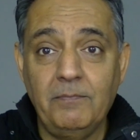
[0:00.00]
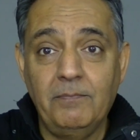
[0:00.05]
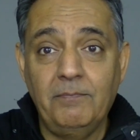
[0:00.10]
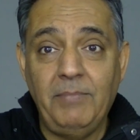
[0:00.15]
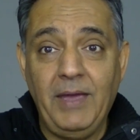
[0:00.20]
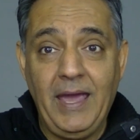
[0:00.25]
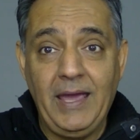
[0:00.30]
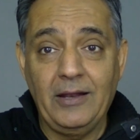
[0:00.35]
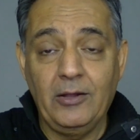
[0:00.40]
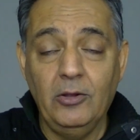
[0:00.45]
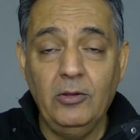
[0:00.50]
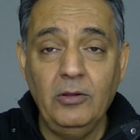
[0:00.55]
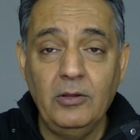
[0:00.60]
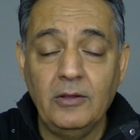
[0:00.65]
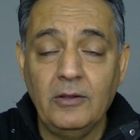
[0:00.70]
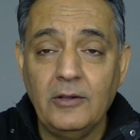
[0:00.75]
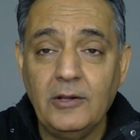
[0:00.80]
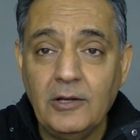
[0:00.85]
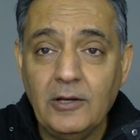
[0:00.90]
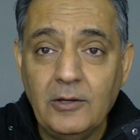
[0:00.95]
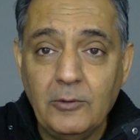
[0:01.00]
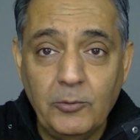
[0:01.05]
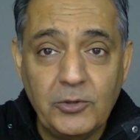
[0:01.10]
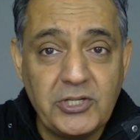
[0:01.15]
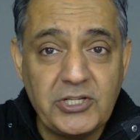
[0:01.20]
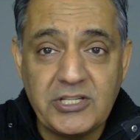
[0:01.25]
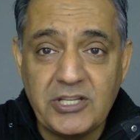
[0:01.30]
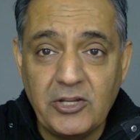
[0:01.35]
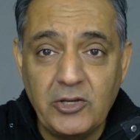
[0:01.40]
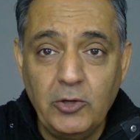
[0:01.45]
panel,
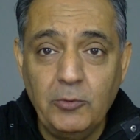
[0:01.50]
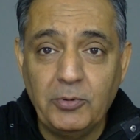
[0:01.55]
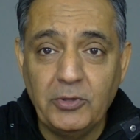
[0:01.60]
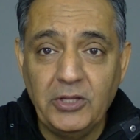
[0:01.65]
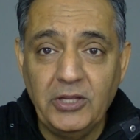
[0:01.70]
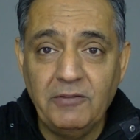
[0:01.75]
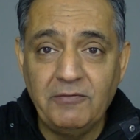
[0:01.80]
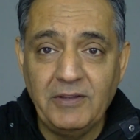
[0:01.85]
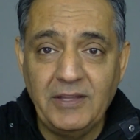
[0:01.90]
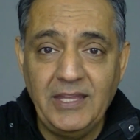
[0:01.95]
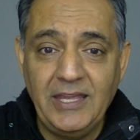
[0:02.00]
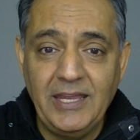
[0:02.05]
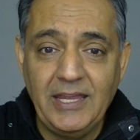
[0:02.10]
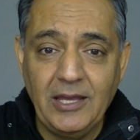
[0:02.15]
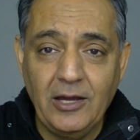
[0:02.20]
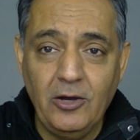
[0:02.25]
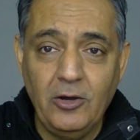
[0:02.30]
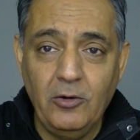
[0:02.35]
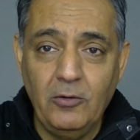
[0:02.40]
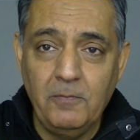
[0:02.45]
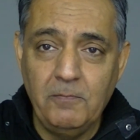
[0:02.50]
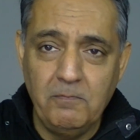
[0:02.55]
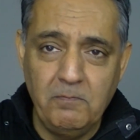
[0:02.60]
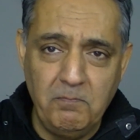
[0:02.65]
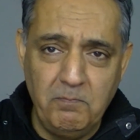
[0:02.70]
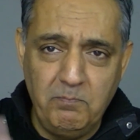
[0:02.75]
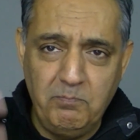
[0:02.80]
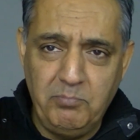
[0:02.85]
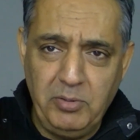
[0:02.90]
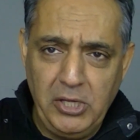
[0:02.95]
which is the new belief, and they go,
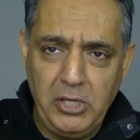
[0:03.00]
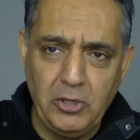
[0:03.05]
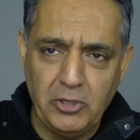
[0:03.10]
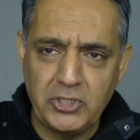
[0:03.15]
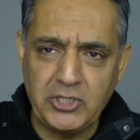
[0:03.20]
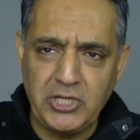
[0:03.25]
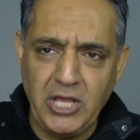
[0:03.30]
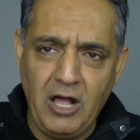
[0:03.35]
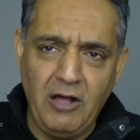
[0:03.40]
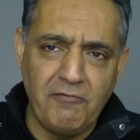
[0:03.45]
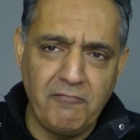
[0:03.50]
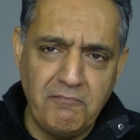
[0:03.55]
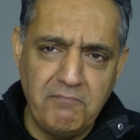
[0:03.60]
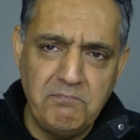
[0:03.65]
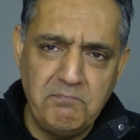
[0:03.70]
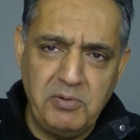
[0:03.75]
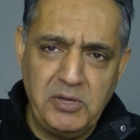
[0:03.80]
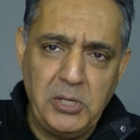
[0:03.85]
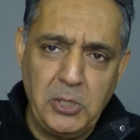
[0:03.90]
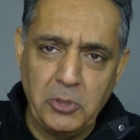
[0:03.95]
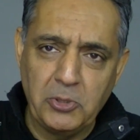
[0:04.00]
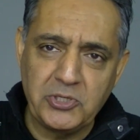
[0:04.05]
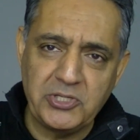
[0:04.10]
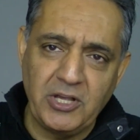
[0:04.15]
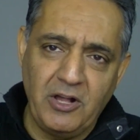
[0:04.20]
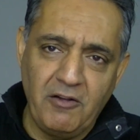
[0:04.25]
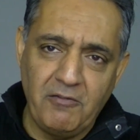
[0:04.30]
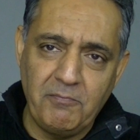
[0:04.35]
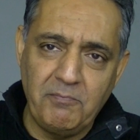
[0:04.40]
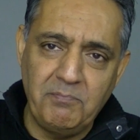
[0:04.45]
be yourself, be
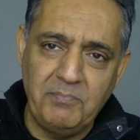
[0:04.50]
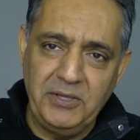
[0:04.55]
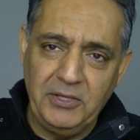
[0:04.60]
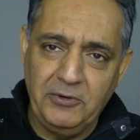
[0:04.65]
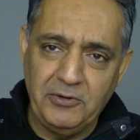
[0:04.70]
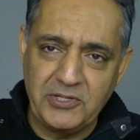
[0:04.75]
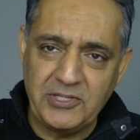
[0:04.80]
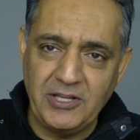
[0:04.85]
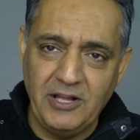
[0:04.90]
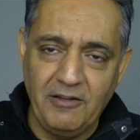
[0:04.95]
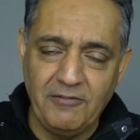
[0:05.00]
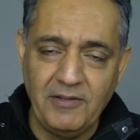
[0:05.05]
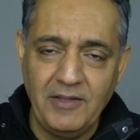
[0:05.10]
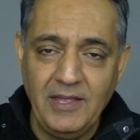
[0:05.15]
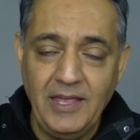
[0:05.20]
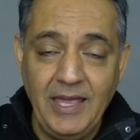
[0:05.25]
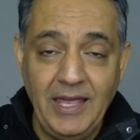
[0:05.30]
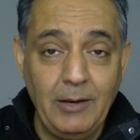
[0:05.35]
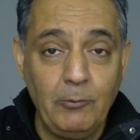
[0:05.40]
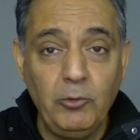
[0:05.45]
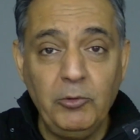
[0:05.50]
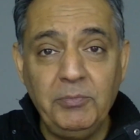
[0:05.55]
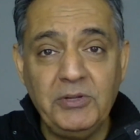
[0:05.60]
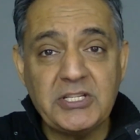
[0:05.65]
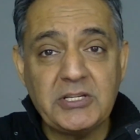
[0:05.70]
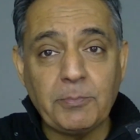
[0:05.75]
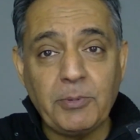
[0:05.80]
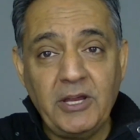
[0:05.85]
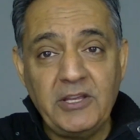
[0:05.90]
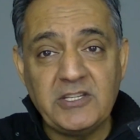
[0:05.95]
yourself, be yourself. And I wouldn't be
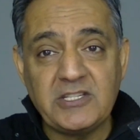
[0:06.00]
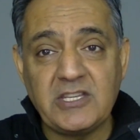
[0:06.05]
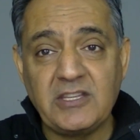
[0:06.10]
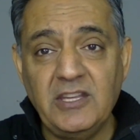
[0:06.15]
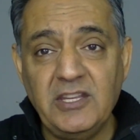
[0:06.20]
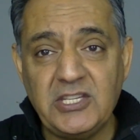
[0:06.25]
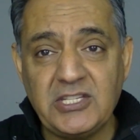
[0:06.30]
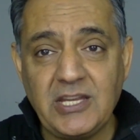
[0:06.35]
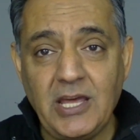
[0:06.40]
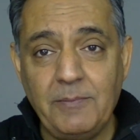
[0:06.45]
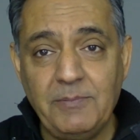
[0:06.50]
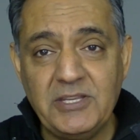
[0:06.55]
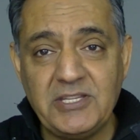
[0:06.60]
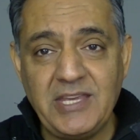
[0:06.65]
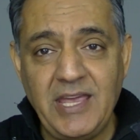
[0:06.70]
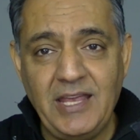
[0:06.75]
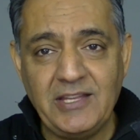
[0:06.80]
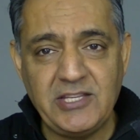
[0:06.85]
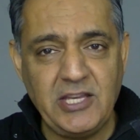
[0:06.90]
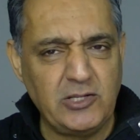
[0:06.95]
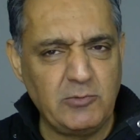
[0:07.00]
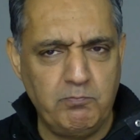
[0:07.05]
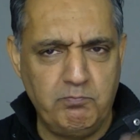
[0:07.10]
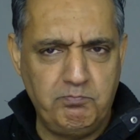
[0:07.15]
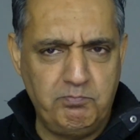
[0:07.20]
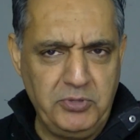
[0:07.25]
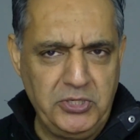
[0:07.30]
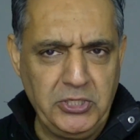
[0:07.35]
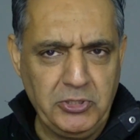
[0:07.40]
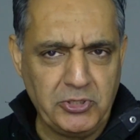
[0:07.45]
surprised if this time this hand says,
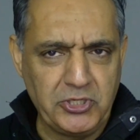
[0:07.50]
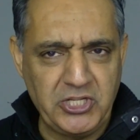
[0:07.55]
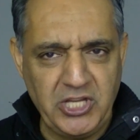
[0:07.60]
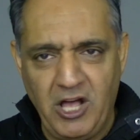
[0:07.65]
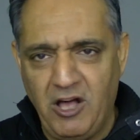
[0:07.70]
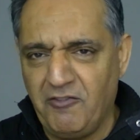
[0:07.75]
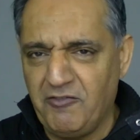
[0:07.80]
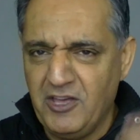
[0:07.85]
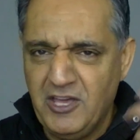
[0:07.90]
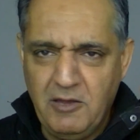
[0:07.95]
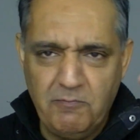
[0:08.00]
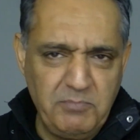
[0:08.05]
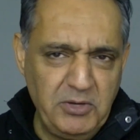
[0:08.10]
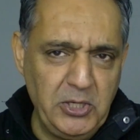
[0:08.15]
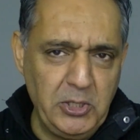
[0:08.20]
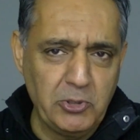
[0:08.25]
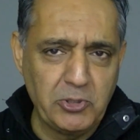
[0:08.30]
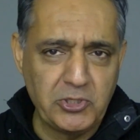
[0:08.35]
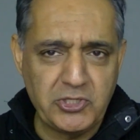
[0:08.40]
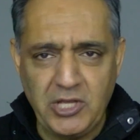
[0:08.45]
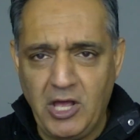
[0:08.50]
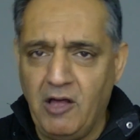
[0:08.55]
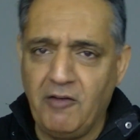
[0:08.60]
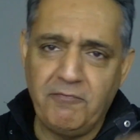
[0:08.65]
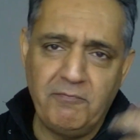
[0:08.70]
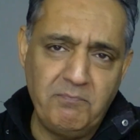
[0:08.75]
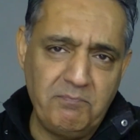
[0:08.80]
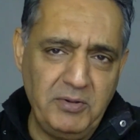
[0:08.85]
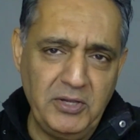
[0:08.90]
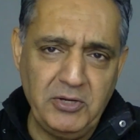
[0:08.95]
be yourself, be yourself,
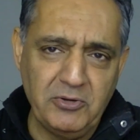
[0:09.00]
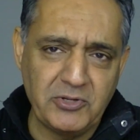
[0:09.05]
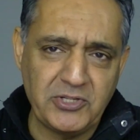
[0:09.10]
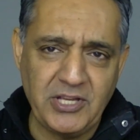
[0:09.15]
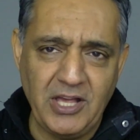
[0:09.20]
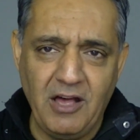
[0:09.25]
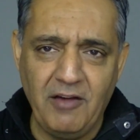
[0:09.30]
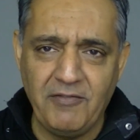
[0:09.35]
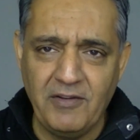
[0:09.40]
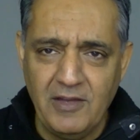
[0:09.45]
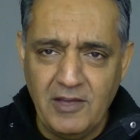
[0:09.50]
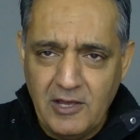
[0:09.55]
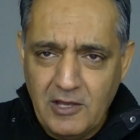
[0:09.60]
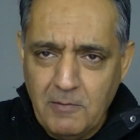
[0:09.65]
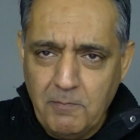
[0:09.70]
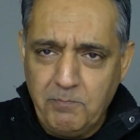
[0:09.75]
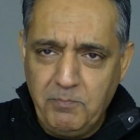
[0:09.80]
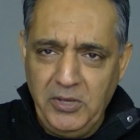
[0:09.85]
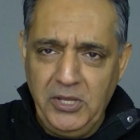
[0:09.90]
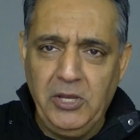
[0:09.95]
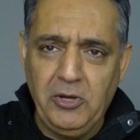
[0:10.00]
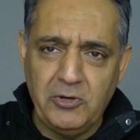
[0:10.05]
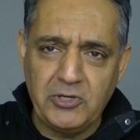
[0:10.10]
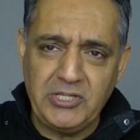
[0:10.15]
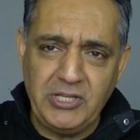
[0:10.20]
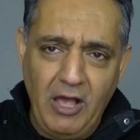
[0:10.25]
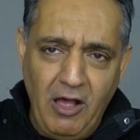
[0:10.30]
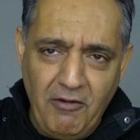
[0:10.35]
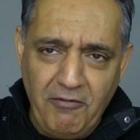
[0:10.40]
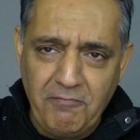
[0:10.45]
be yourself, be
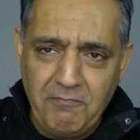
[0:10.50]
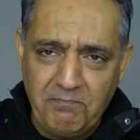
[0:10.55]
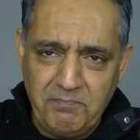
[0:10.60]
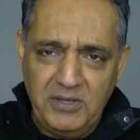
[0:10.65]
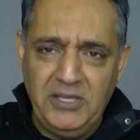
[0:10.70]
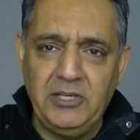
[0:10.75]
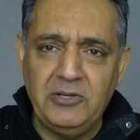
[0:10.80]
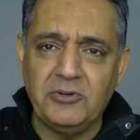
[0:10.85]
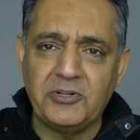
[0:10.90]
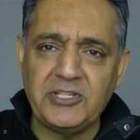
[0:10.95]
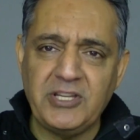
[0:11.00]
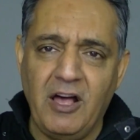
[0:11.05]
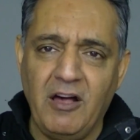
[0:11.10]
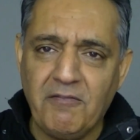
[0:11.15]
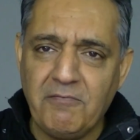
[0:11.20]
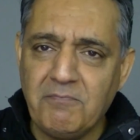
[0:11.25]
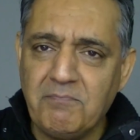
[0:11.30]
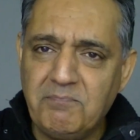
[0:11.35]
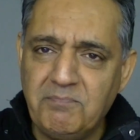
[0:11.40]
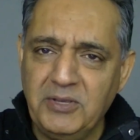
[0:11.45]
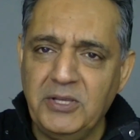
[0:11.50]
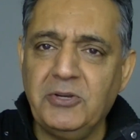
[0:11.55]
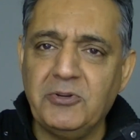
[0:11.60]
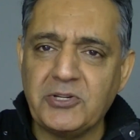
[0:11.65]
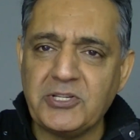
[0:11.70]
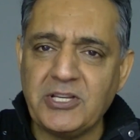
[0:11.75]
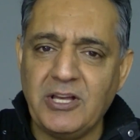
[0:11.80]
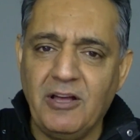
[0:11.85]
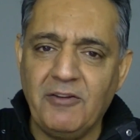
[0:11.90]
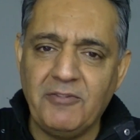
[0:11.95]
yourself, be yourself, be
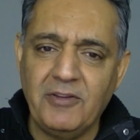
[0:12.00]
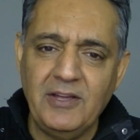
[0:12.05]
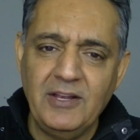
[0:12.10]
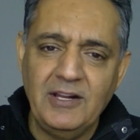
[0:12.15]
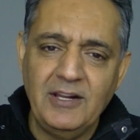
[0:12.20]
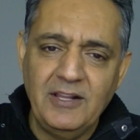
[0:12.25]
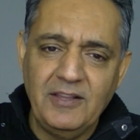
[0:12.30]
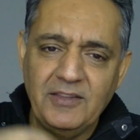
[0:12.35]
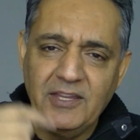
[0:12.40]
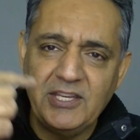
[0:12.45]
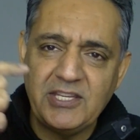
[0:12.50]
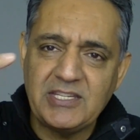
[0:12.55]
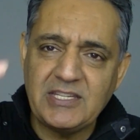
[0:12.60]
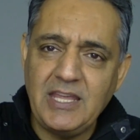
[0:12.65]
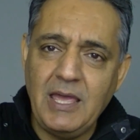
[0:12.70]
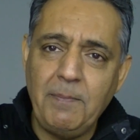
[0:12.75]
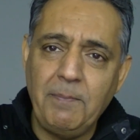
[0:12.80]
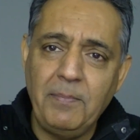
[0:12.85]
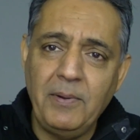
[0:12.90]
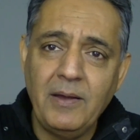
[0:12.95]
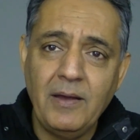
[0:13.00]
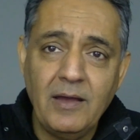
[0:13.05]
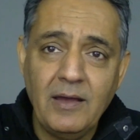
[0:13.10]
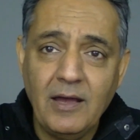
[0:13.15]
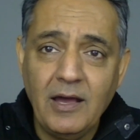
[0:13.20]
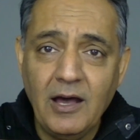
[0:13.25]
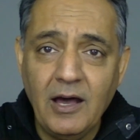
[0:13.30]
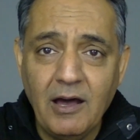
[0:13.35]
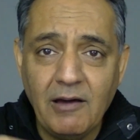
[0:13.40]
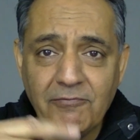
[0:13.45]
yourself. They step
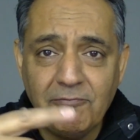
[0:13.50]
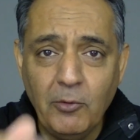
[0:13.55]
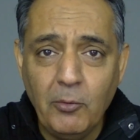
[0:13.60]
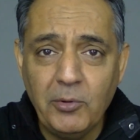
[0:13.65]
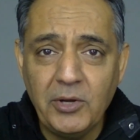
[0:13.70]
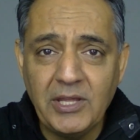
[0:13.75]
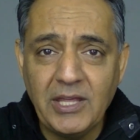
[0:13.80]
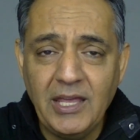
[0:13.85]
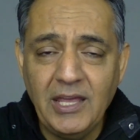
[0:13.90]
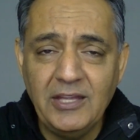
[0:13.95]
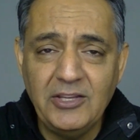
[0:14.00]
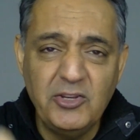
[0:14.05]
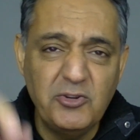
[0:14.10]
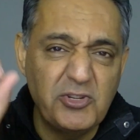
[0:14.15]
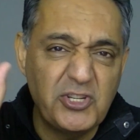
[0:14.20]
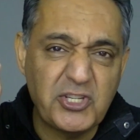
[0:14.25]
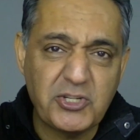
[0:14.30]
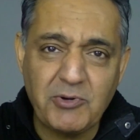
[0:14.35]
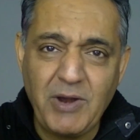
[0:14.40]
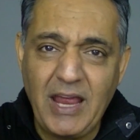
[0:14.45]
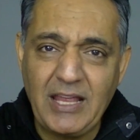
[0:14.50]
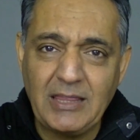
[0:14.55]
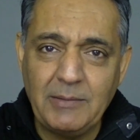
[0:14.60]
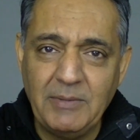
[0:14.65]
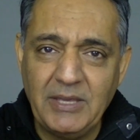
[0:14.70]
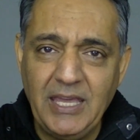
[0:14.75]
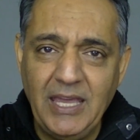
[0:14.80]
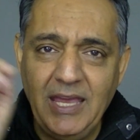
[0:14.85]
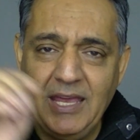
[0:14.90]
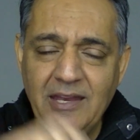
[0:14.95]
forward again, you distract them
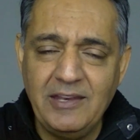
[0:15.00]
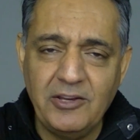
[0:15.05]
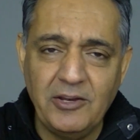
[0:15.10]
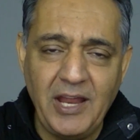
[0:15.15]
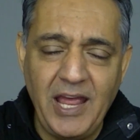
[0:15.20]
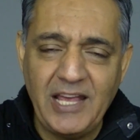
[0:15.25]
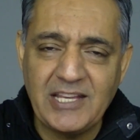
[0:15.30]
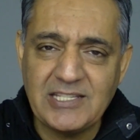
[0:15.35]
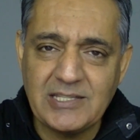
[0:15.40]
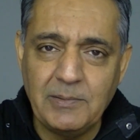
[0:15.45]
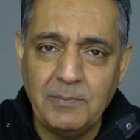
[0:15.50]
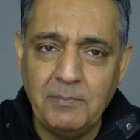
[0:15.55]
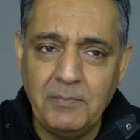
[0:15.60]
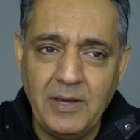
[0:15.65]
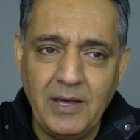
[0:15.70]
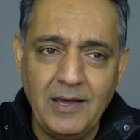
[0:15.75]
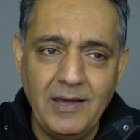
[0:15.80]
again, you ask them,